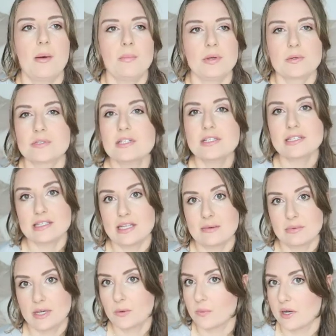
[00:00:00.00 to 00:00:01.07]
He was still
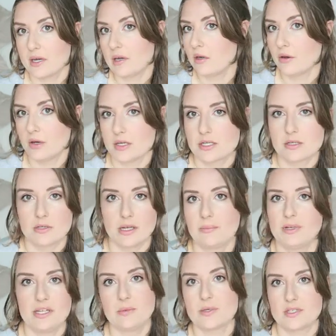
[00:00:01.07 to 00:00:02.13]
sleeping quite a lot. I
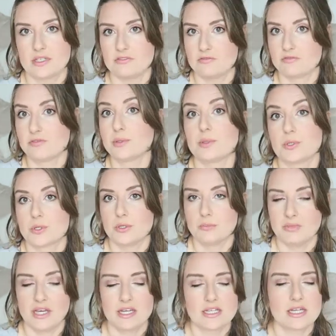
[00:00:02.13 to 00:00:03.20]
mean, he wasn't even full
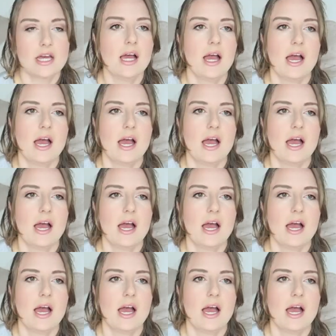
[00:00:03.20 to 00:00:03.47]
term yet,